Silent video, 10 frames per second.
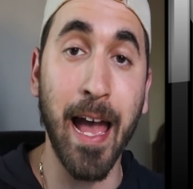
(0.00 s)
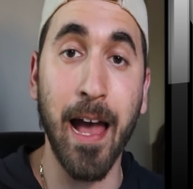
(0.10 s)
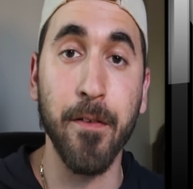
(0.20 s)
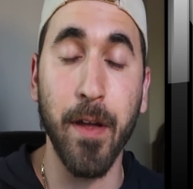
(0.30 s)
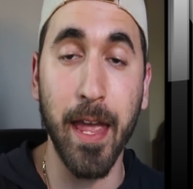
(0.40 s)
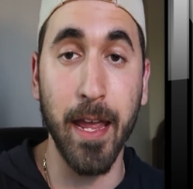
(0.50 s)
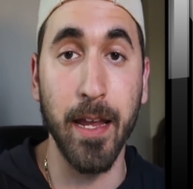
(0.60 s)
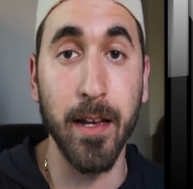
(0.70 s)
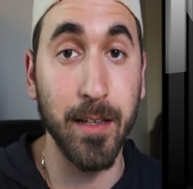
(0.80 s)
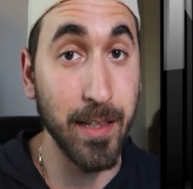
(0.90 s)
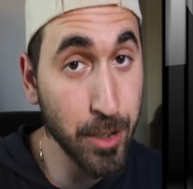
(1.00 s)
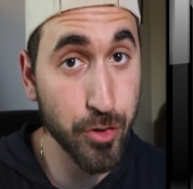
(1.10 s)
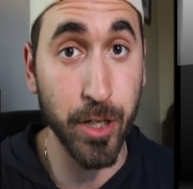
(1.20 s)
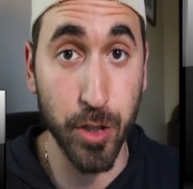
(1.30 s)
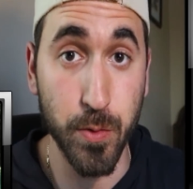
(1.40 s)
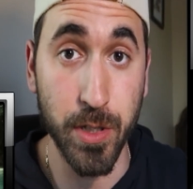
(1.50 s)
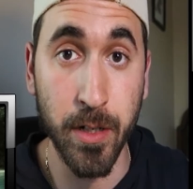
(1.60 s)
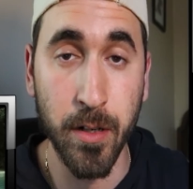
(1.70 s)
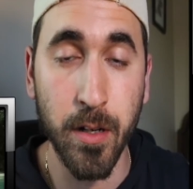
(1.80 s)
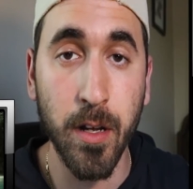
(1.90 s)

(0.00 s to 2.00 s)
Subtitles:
have a electric user,